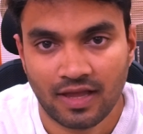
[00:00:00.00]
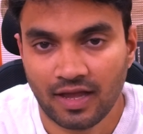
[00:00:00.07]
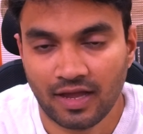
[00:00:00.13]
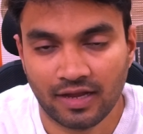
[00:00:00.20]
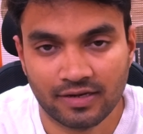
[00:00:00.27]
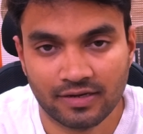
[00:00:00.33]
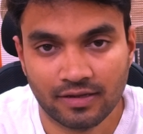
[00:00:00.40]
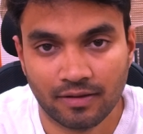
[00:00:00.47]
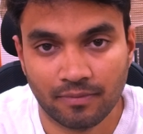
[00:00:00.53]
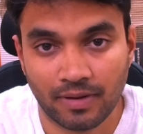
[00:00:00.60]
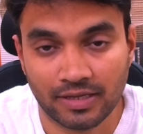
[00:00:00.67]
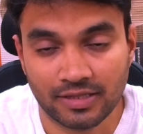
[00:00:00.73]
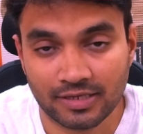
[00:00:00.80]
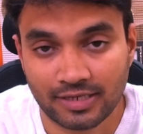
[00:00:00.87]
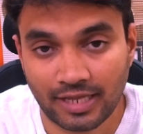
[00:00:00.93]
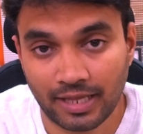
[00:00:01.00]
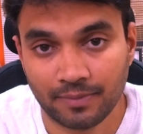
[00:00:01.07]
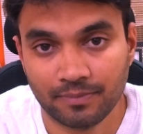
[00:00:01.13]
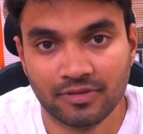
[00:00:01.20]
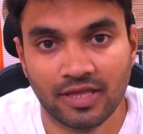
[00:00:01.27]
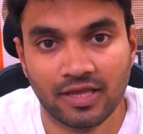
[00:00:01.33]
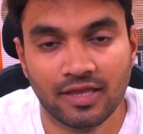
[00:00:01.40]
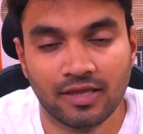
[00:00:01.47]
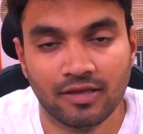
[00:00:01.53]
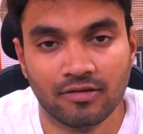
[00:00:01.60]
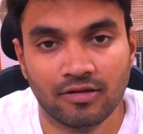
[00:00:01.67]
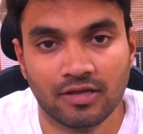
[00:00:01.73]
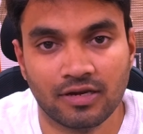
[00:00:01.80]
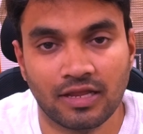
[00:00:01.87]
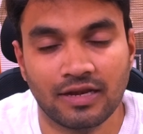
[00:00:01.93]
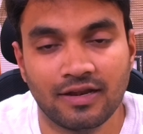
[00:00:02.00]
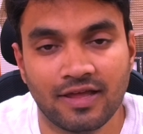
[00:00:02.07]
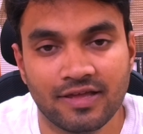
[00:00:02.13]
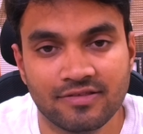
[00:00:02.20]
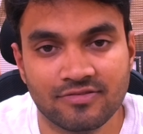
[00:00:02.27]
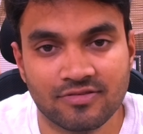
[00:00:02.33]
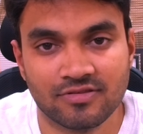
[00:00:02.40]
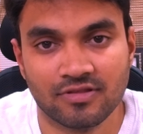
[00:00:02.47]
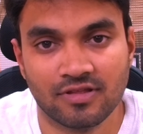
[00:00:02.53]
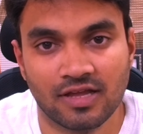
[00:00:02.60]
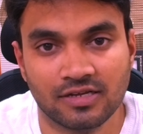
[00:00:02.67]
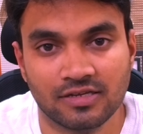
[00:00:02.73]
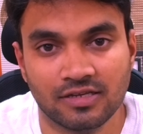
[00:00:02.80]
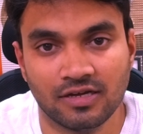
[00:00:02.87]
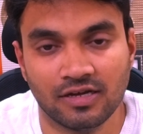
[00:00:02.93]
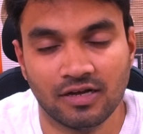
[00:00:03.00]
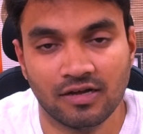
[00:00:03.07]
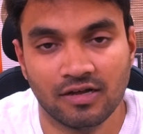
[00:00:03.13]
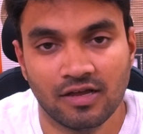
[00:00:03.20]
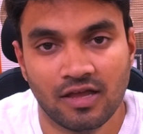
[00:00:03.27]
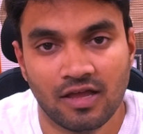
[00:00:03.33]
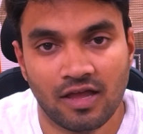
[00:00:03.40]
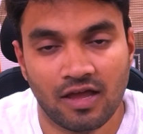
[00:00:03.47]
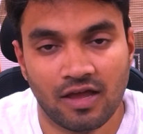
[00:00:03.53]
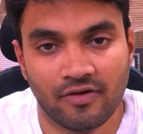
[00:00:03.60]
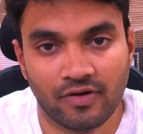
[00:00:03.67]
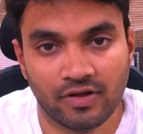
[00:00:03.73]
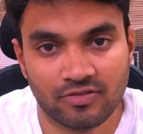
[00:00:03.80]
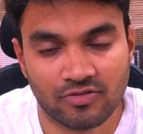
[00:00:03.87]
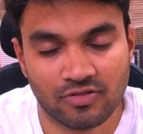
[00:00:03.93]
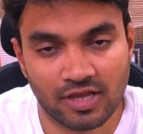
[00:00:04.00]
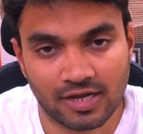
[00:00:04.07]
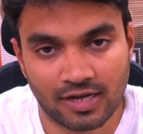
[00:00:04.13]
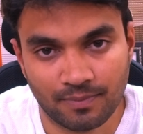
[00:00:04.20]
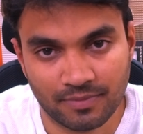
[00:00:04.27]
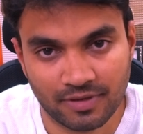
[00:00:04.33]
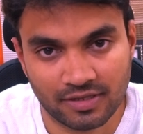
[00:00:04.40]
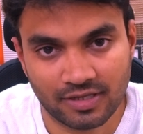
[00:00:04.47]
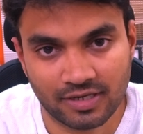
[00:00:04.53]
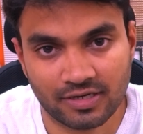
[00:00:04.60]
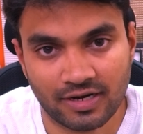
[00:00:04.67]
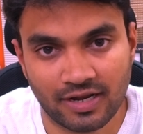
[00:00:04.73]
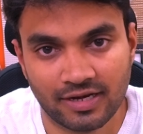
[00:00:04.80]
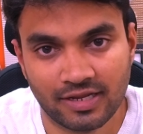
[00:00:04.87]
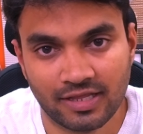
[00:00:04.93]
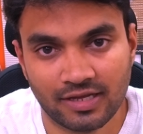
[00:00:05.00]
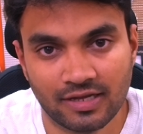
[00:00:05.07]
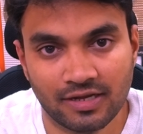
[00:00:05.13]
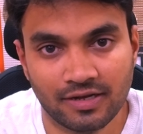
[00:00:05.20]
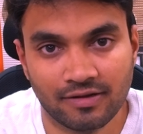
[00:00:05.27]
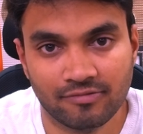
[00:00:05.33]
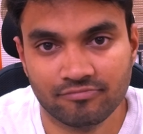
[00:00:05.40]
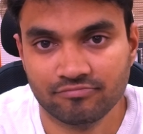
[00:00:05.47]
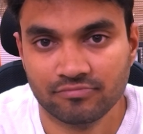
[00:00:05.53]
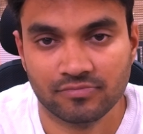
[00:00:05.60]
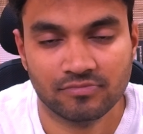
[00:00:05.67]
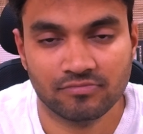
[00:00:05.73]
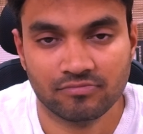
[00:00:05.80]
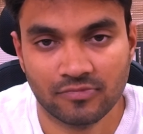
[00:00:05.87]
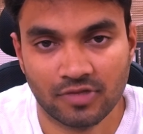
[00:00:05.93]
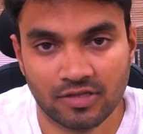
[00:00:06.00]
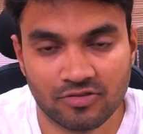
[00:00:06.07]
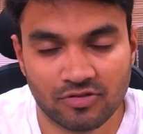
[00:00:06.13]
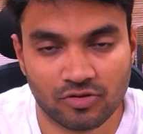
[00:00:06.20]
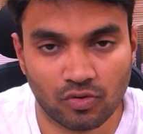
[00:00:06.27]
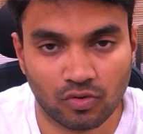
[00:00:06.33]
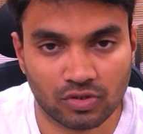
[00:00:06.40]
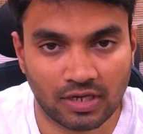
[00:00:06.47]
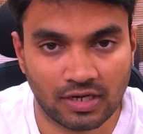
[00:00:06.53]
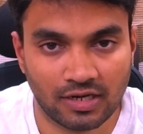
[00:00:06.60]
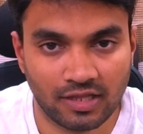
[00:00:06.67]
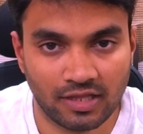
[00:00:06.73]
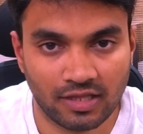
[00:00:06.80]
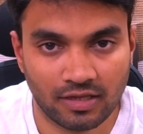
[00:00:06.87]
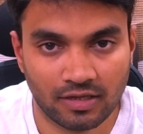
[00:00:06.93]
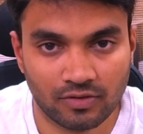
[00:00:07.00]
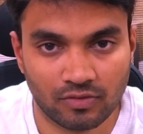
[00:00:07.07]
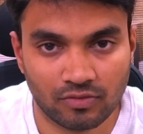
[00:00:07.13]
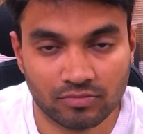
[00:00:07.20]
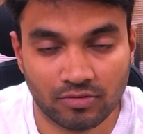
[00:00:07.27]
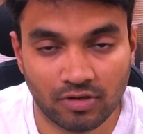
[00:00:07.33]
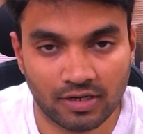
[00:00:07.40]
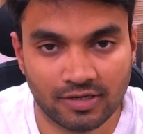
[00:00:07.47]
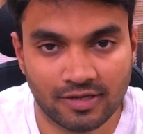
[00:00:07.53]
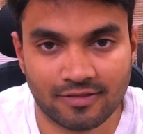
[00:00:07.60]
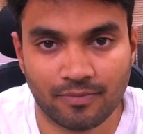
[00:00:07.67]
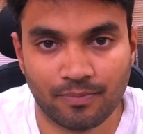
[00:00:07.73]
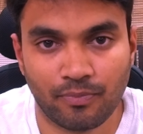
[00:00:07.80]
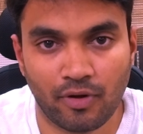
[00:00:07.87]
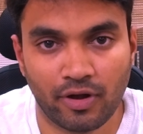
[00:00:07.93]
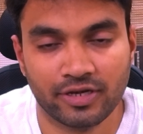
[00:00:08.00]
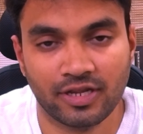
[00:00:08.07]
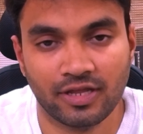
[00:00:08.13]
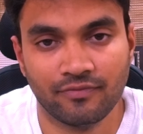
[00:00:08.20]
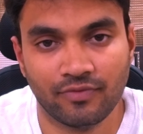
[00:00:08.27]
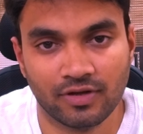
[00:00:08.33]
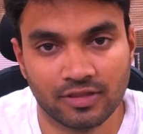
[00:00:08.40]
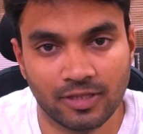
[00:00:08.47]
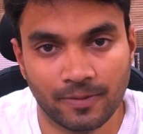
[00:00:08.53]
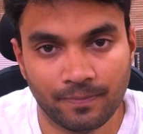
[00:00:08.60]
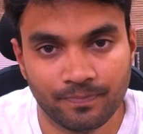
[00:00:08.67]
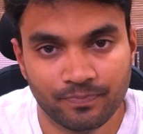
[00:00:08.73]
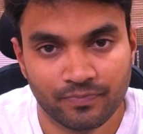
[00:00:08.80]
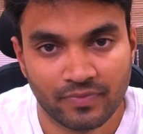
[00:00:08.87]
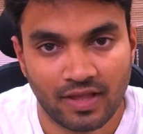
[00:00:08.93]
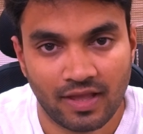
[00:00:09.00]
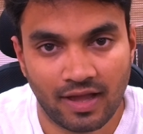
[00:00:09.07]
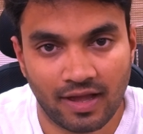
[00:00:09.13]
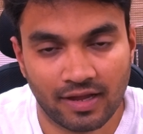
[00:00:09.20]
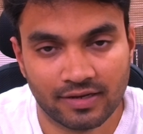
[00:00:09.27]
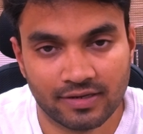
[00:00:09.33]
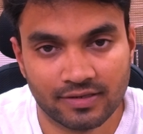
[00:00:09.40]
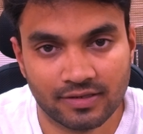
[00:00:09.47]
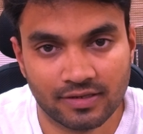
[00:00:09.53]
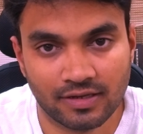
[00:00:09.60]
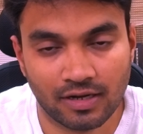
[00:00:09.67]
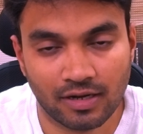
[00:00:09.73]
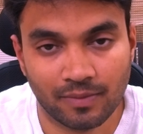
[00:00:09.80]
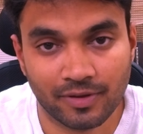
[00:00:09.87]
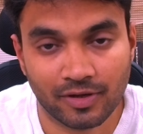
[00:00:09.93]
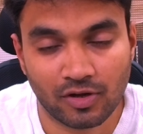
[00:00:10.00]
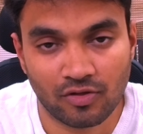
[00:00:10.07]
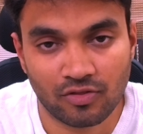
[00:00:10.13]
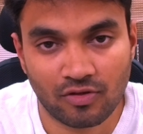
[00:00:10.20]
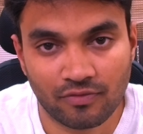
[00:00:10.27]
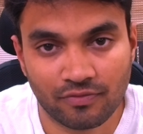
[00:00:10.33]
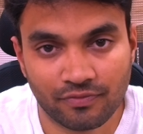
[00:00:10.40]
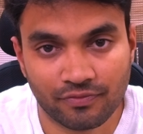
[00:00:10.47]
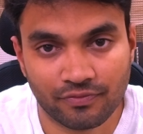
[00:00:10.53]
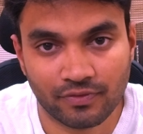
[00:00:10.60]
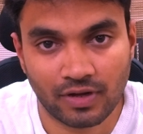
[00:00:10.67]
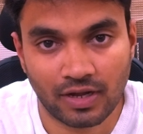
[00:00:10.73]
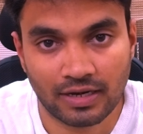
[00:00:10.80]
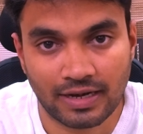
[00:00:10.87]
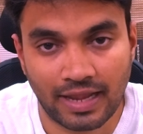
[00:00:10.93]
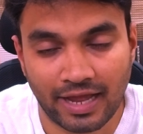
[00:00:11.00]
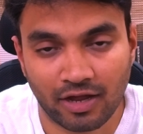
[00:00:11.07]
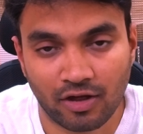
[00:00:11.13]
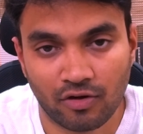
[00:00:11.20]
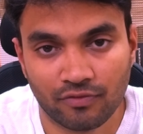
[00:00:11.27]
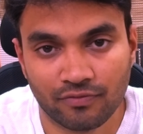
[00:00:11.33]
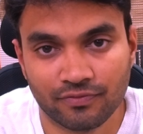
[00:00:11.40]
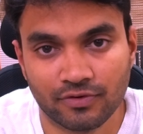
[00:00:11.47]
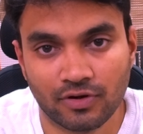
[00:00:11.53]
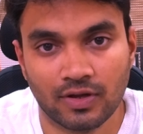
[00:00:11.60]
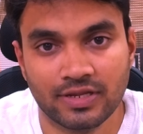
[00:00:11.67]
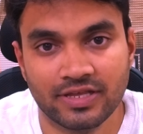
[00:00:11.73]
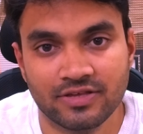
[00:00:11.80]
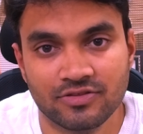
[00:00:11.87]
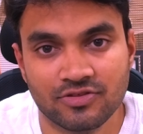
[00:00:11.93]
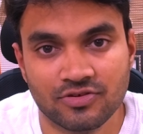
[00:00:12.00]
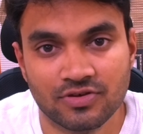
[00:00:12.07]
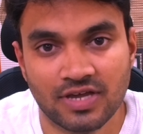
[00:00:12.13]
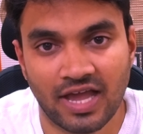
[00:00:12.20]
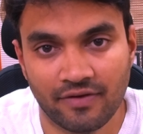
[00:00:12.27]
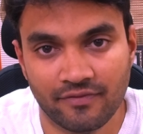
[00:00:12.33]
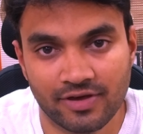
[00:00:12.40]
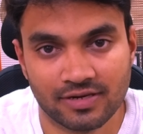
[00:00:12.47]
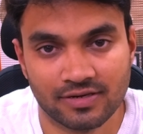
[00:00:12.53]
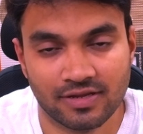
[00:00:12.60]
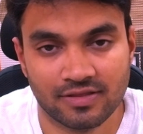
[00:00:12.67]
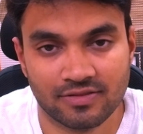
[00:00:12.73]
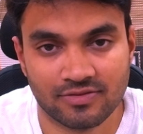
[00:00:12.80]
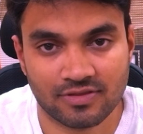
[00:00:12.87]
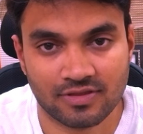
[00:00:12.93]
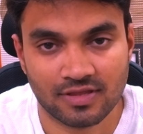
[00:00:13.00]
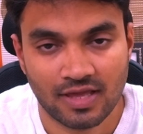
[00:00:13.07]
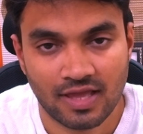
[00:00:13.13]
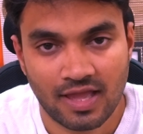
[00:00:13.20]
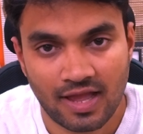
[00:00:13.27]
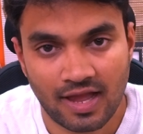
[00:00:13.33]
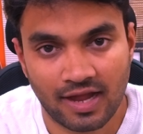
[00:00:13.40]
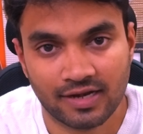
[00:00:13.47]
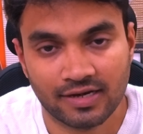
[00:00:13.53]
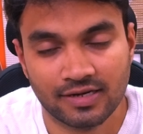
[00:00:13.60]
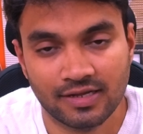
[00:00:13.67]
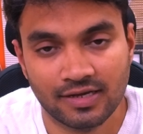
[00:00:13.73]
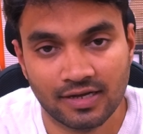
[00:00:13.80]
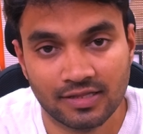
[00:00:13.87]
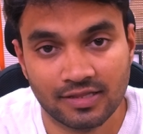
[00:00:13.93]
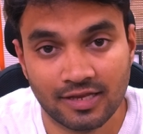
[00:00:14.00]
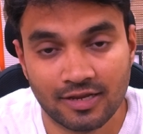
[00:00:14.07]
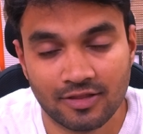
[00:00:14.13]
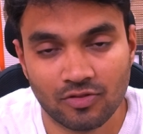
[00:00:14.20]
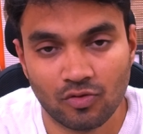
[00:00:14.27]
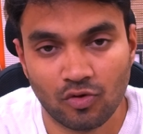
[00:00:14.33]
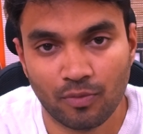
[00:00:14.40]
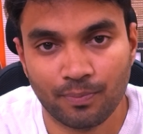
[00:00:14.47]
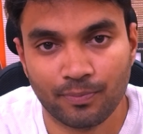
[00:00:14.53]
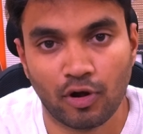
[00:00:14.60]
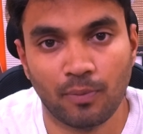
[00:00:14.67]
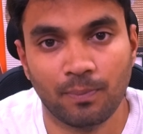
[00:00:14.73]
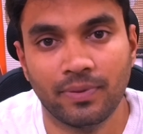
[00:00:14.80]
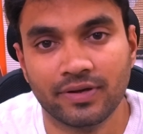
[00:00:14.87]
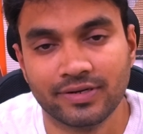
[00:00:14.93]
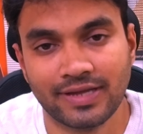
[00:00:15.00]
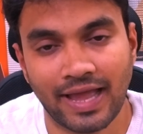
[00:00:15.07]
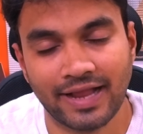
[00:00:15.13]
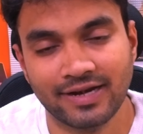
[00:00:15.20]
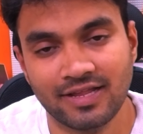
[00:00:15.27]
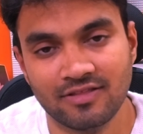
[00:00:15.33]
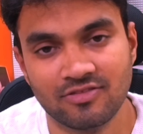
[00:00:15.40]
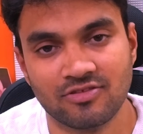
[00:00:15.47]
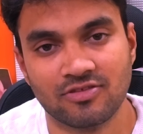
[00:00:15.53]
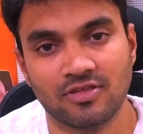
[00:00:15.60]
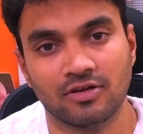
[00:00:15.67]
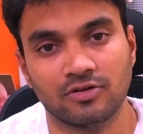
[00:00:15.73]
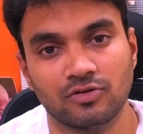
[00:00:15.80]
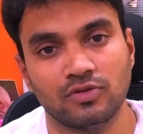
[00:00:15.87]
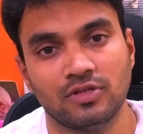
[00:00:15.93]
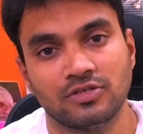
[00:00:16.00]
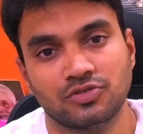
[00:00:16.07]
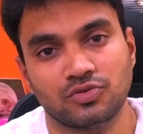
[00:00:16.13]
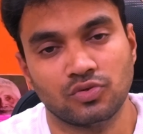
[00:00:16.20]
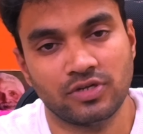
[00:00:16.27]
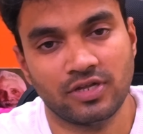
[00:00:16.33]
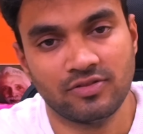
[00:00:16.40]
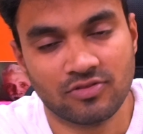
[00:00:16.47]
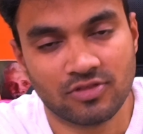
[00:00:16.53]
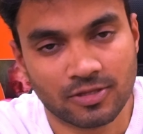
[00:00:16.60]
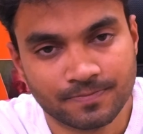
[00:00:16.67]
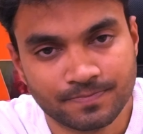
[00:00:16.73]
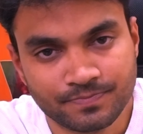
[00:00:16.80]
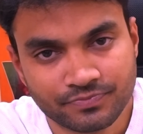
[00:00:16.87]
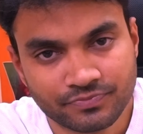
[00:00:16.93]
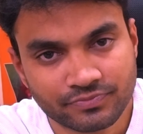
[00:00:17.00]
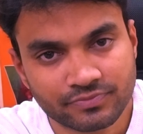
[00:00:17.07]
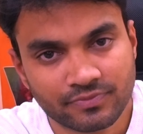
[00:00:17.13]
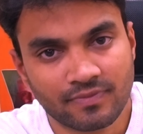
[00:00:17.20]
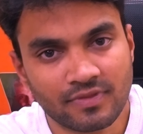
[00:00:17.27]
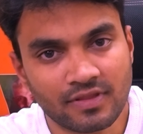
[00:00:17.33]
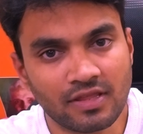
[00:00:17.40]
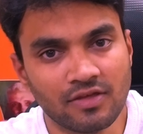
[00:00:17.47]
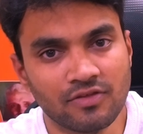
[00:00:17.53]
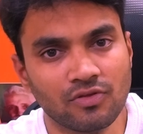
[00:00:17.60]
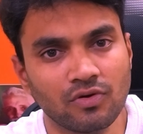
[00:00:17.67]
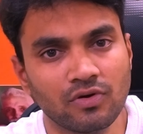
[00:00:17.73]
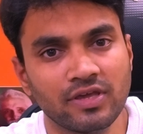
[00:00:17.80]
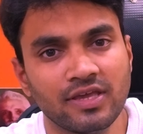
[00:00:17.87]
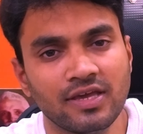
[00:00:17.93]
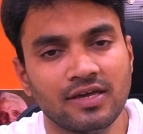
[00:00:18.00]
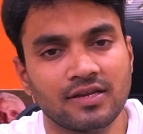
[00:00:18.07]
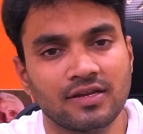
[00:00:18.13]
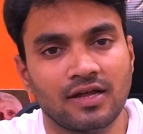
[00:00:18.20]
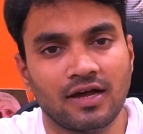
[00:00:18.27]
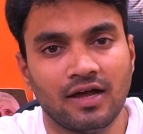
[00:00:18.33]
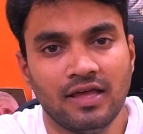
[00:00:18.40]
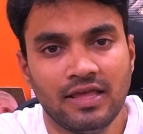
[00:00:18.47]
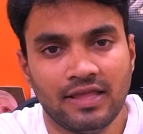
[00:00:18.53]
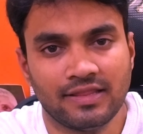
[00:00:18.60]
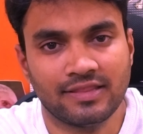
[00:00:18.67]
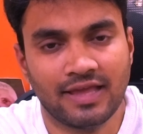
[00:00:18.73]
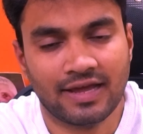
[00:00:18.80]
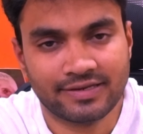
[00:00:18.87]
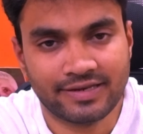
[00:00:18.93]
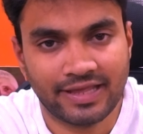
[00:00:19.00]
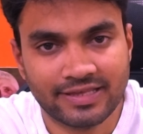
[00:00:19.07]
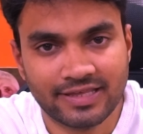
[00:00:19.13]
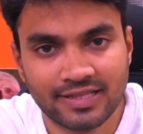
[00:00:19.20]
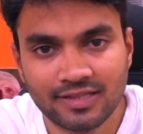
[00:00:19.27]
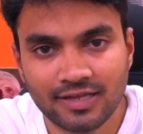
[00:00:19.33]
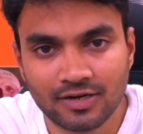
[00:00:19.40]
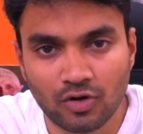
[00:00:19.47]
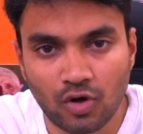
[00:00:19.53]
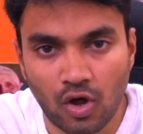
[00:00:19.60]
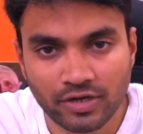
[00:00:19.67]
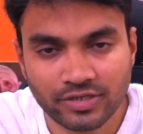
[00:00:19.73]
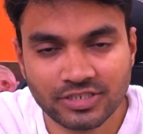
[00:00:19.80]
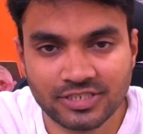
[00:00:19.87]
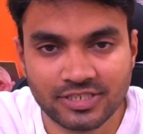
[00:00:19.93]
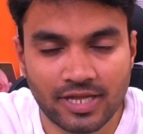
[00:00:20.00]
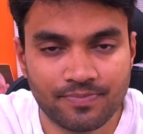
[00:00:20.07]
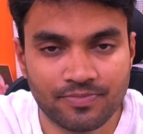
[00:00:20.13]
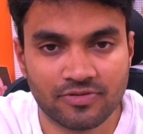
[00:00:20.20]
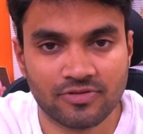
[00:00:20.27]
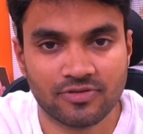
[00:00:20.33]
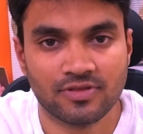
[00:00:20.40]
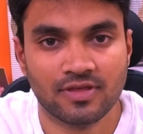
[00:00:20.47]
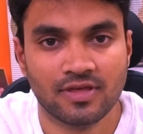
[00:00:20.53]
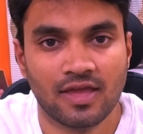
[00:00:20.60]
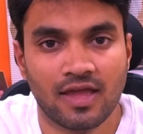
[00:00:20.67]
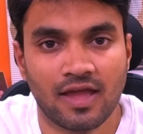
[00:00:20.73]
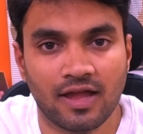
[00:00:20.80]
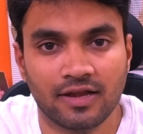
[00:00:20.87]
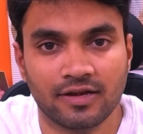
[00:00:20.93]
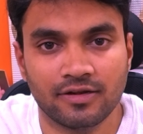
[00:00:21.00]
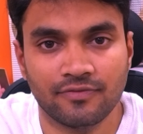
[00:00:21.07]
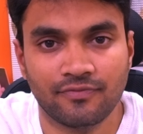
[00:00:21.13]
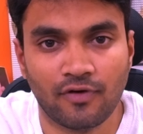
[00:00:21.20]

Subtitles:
And by the time they realize that once they complete the training, it's totally disappointing for them. And because of lack of knowledge, awareness, and there is no proper guidance to the students. So here they are taking the wrong steps and